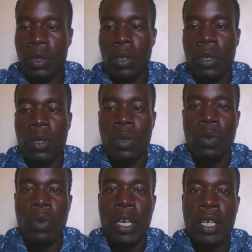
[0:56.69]
where
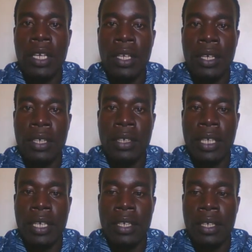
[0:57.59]
data is
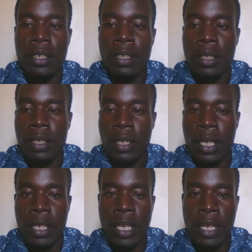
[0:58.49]
entered and
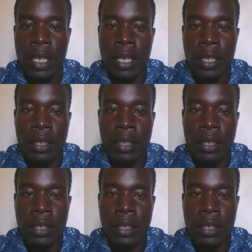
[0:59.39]
analyzed.